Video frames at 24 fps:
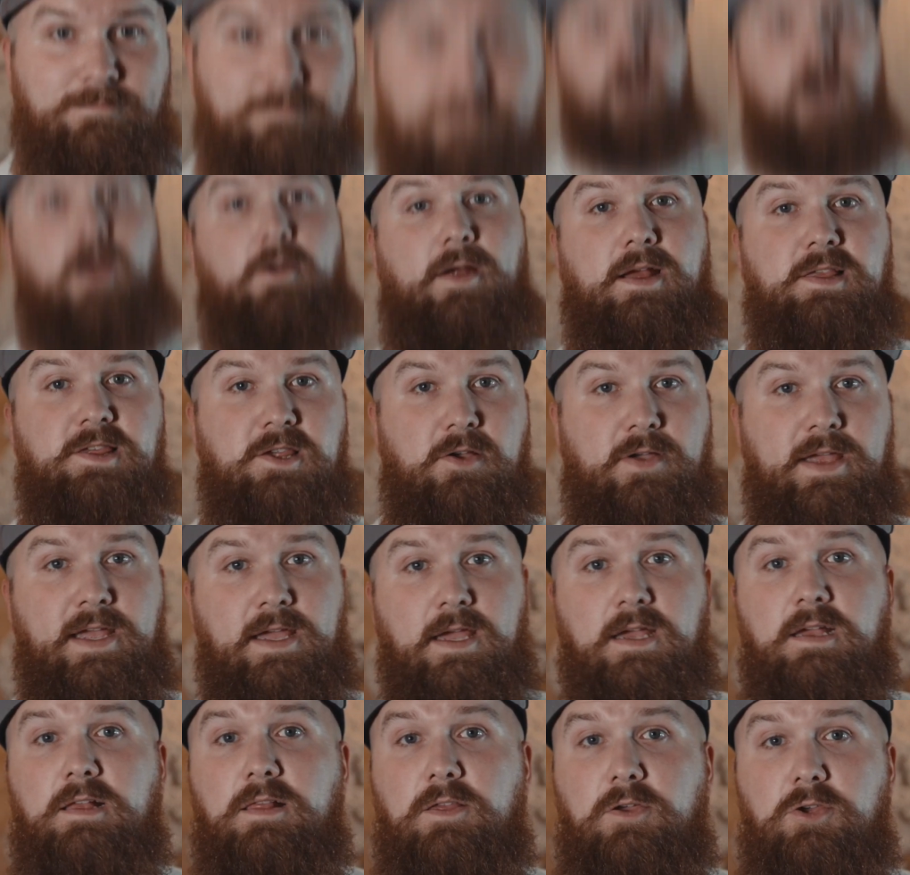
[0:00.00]
All right, so in
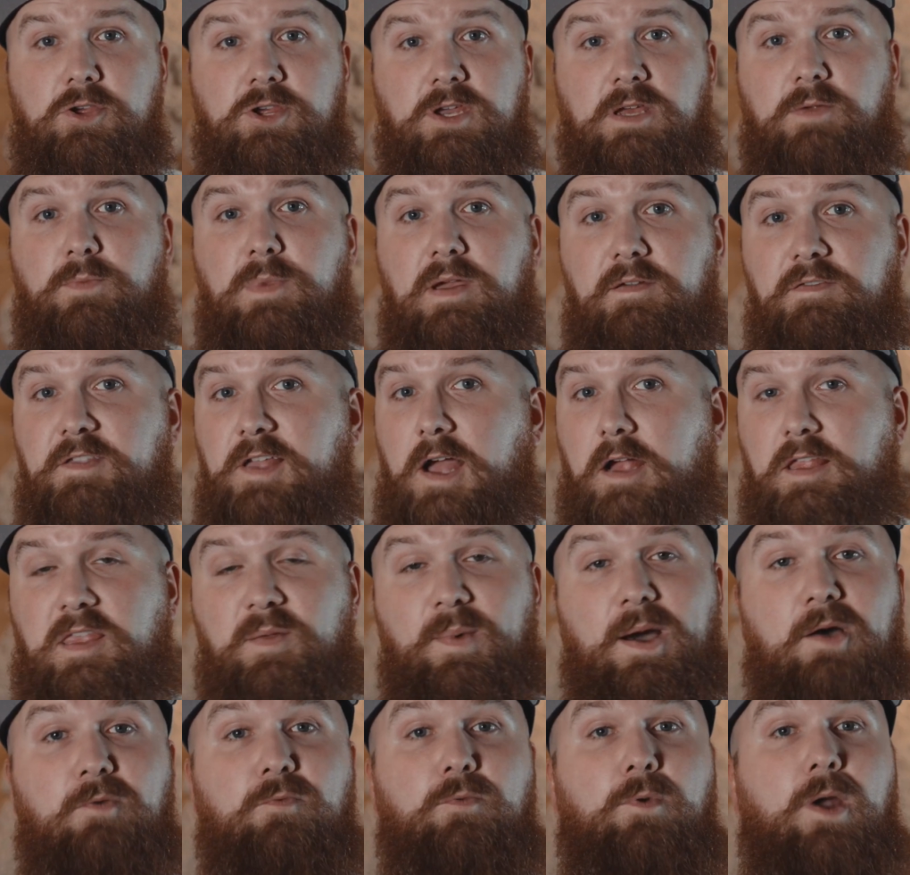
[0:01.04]
conclusion, we've talked
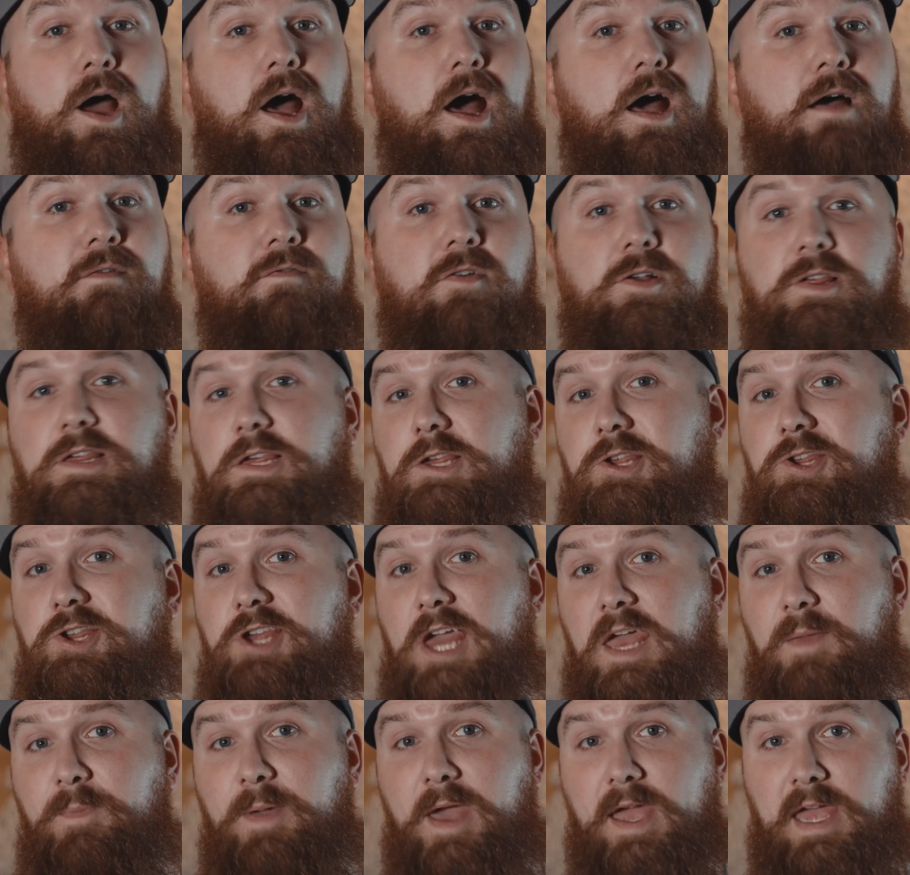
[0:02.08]
about RAW versus
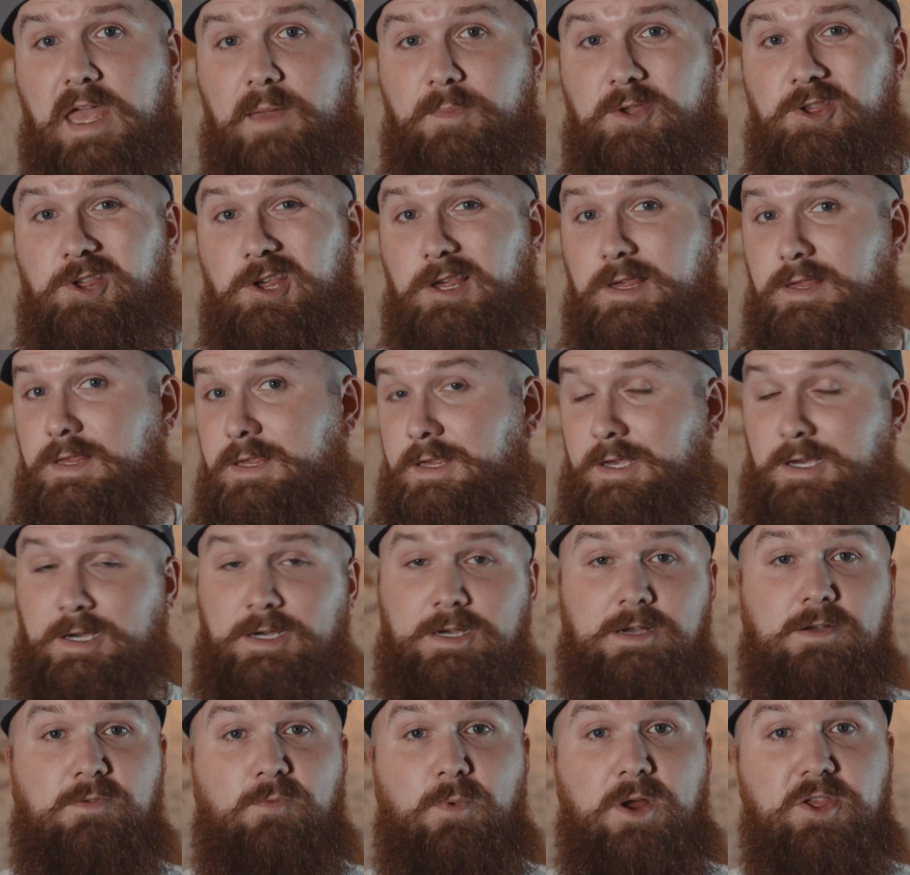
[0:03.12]
JPEG images.
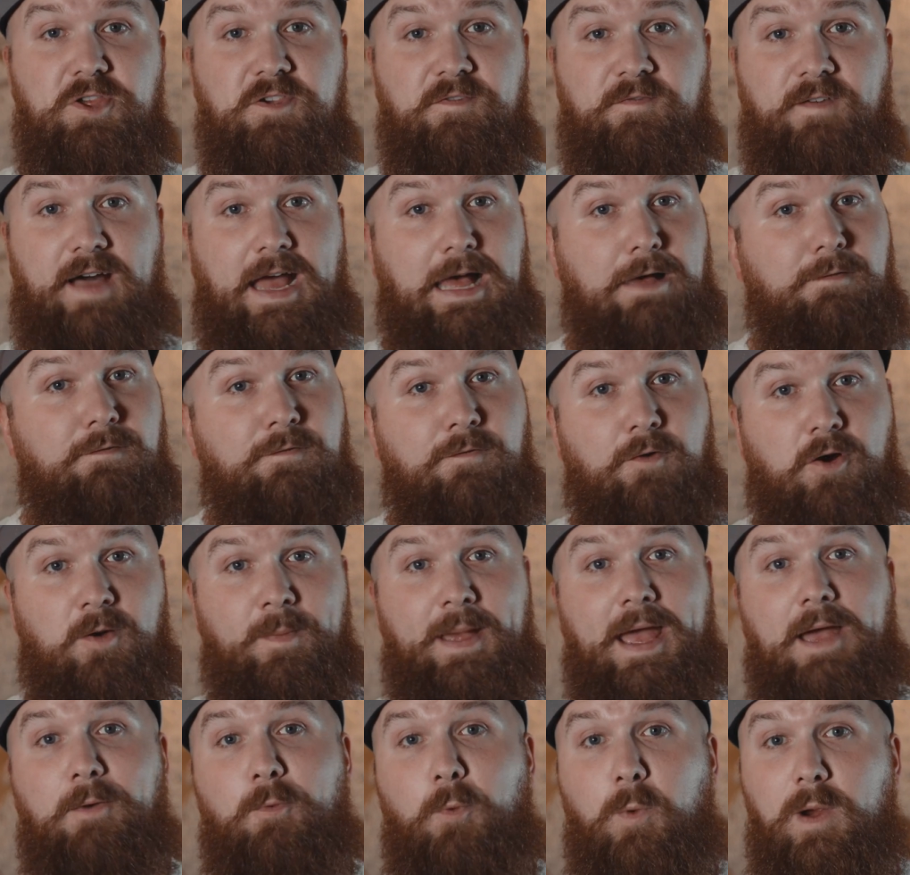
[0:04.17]
Which file
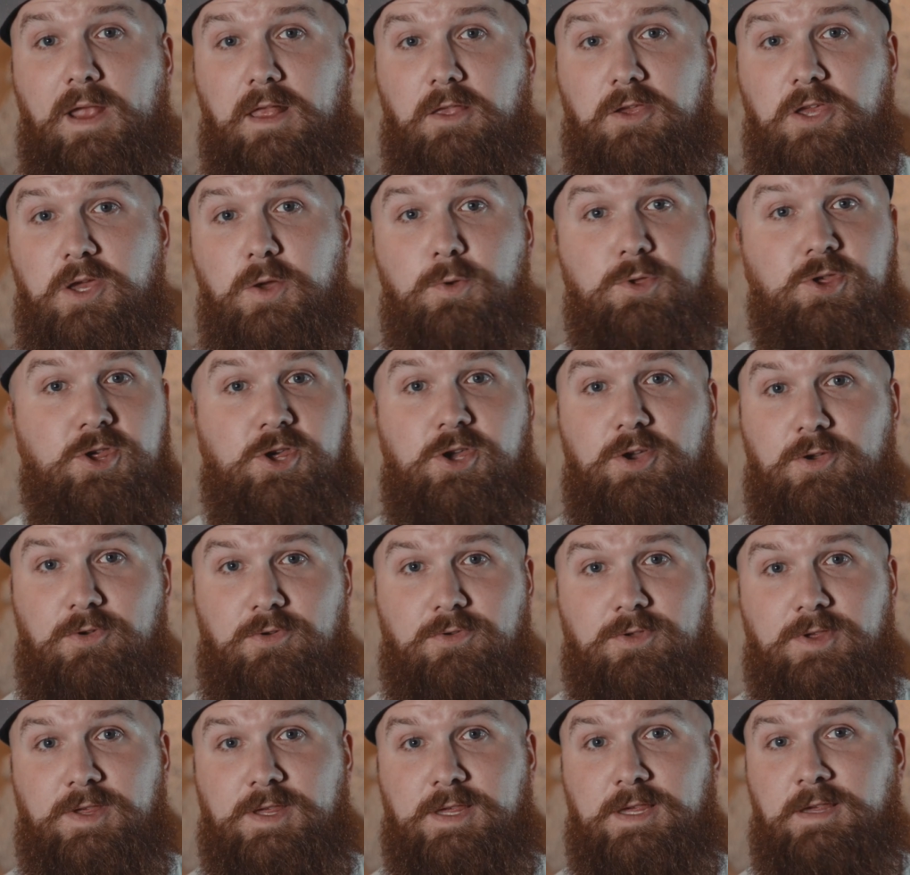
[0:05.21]
format will you
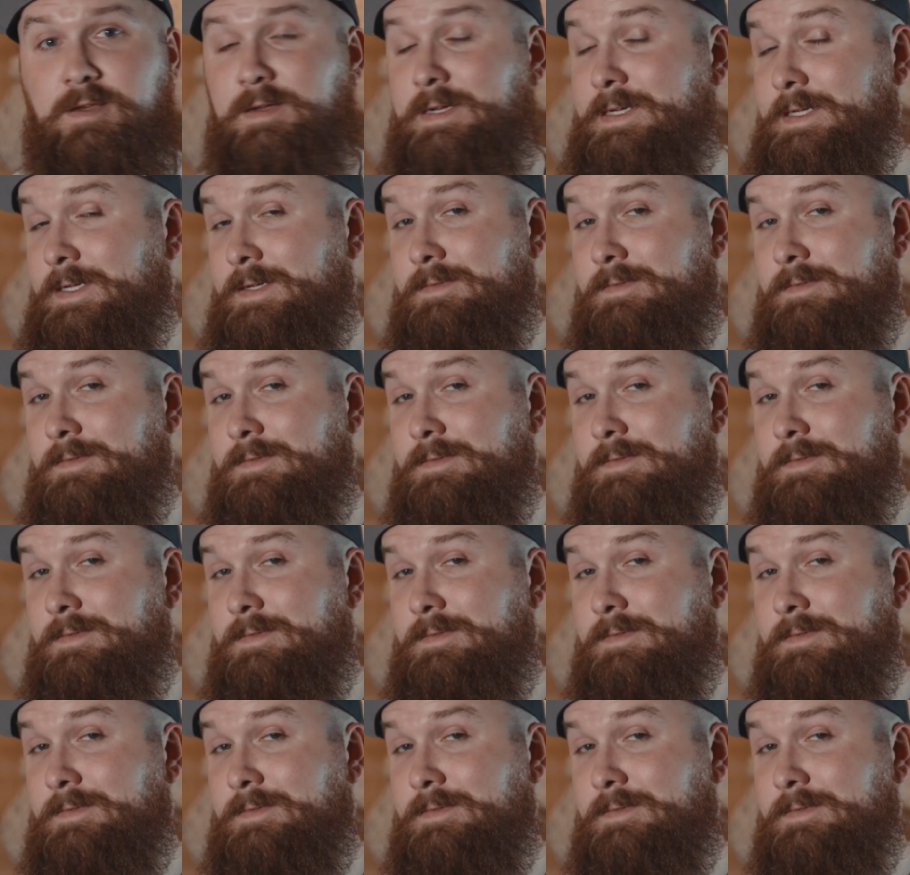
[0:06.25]
choose?